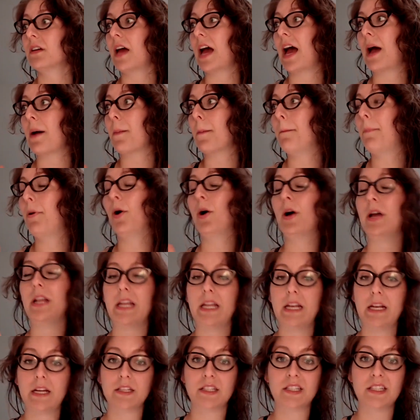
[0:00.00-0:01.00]
put in a
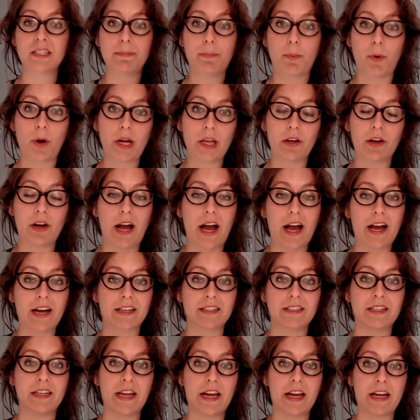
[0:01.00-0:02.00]
spoiler
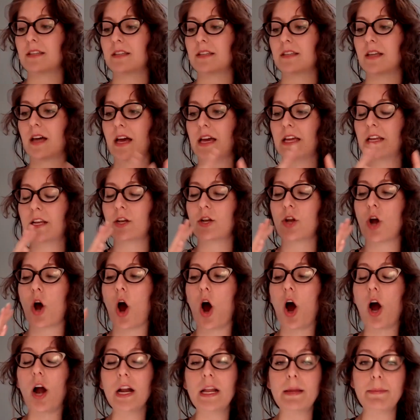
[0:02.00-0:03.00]
accident. I think it's
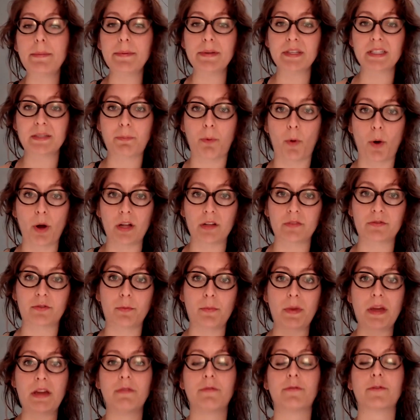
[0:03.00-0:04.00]
because it had already been
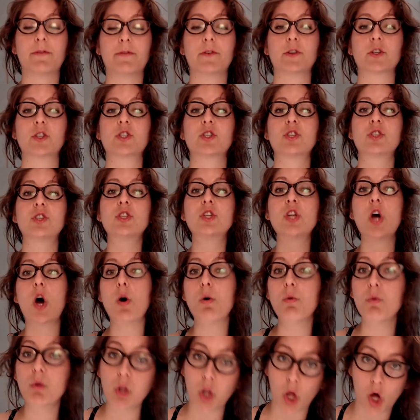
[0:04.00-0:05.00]
spoiled for me for
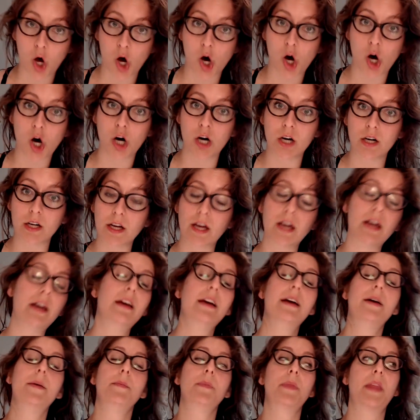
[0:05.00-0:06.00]
so
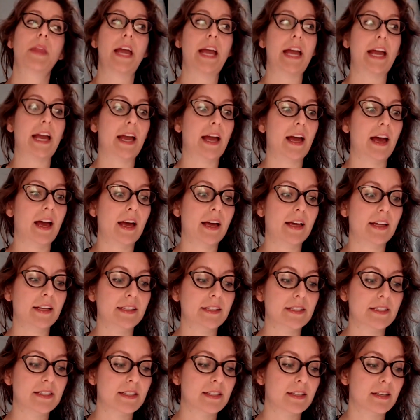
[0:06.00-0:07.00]
long, and